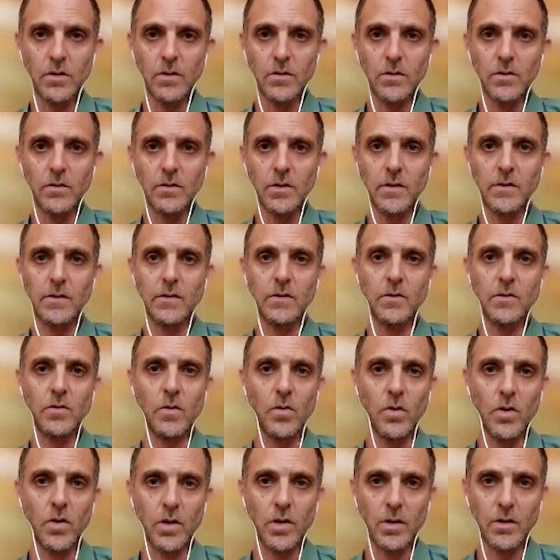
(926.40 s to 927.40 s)

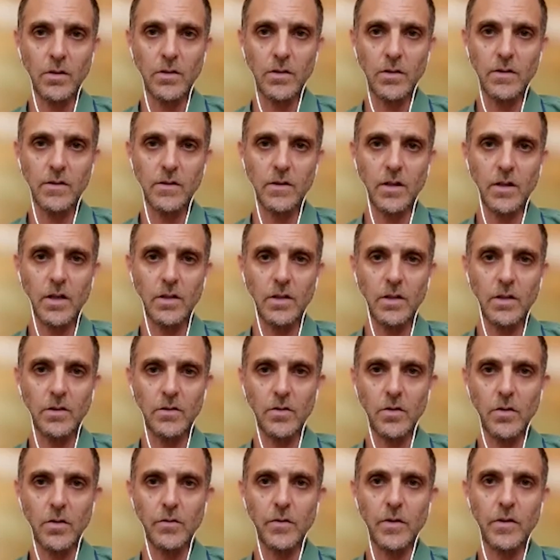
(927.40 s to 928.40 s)
destroying this country
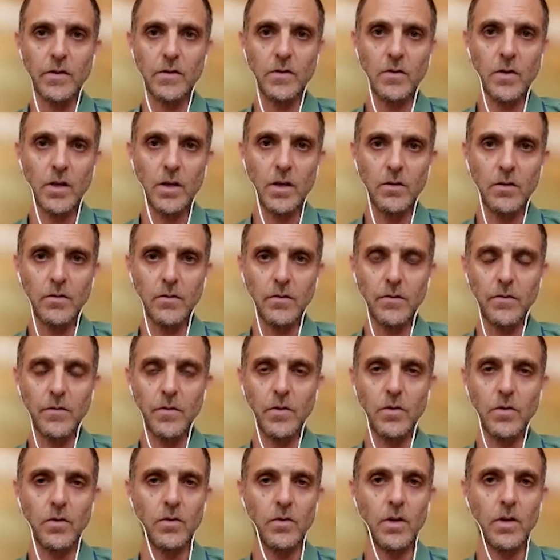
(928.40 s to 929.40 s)
of Israel
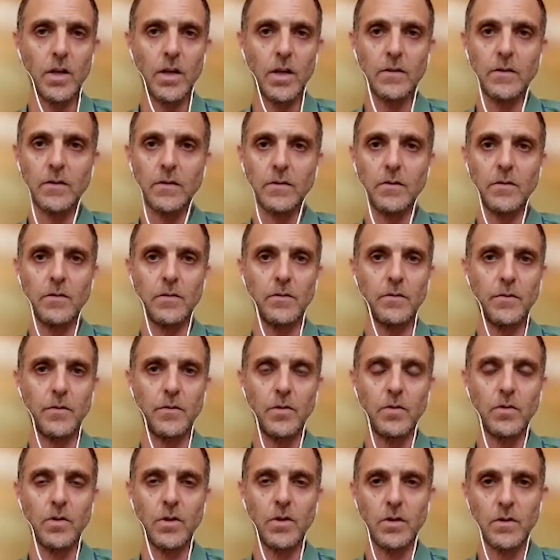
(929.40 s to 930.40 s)
for last
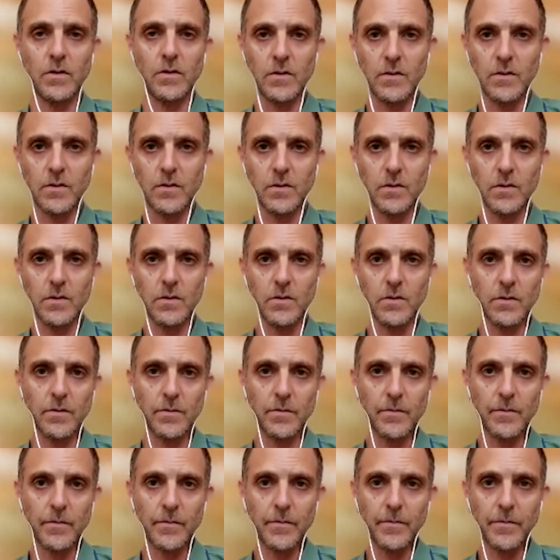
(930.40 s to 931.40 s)
few years.
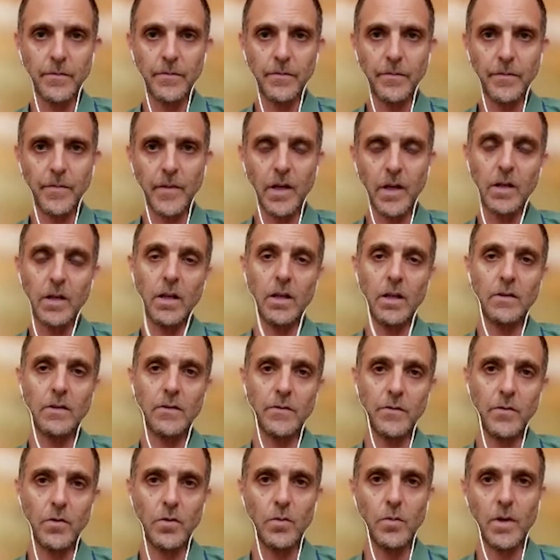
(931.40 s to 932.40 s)
And last
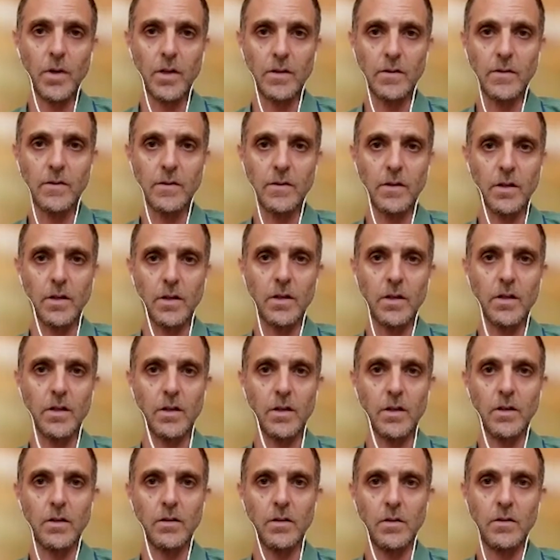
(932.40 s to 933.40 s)
few months,
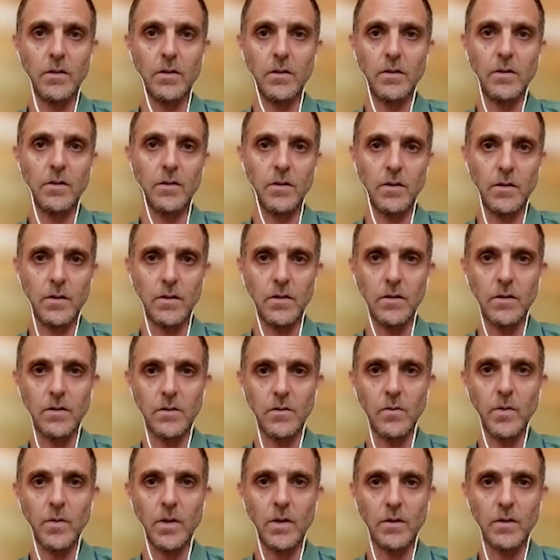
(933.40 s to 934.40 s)
it
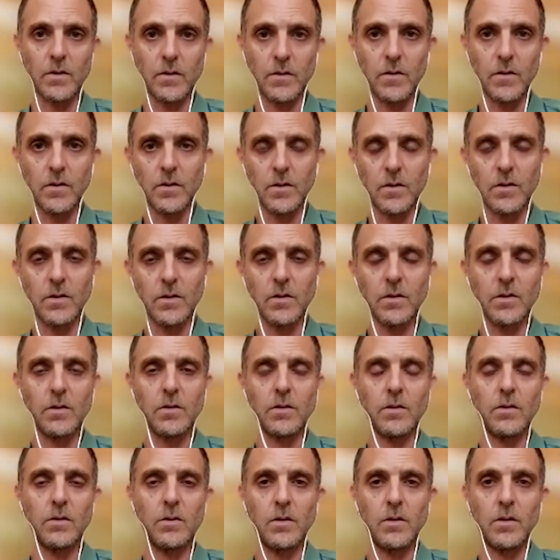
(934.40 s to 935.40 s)
went
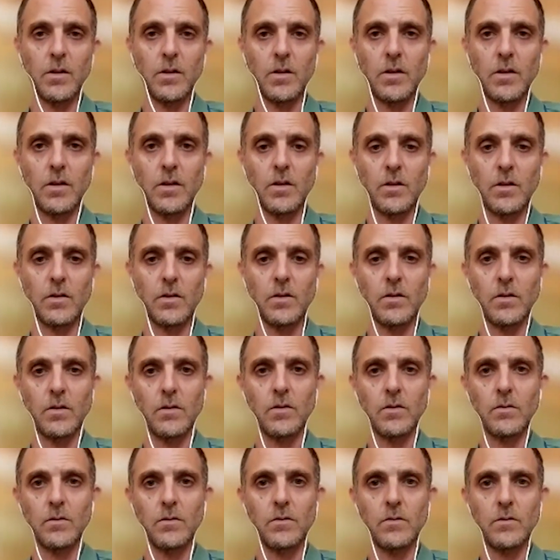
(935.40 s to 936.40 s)
to
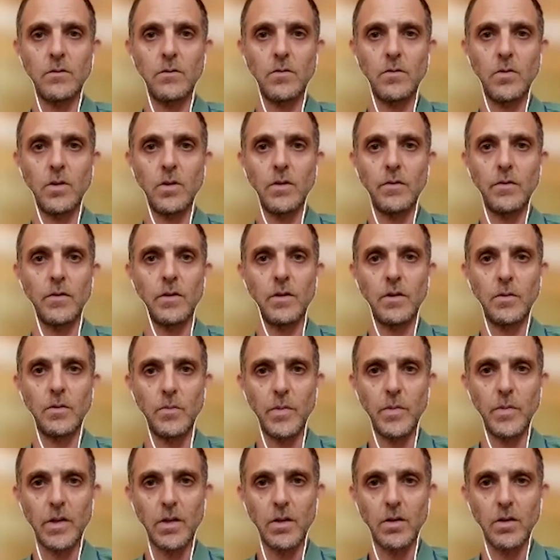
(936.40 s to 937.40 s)
even a
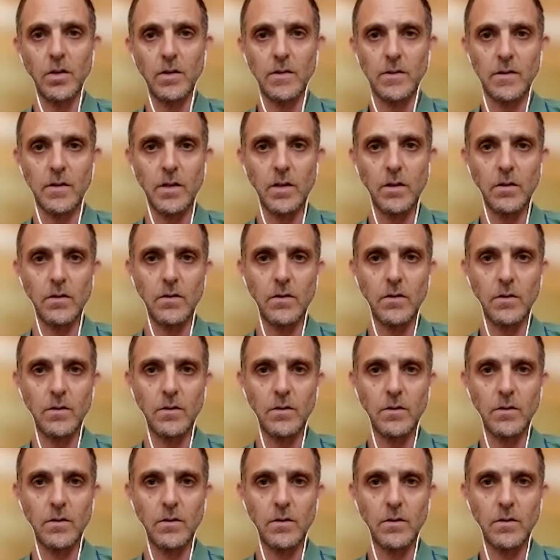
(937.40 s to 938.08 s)
bigger extent.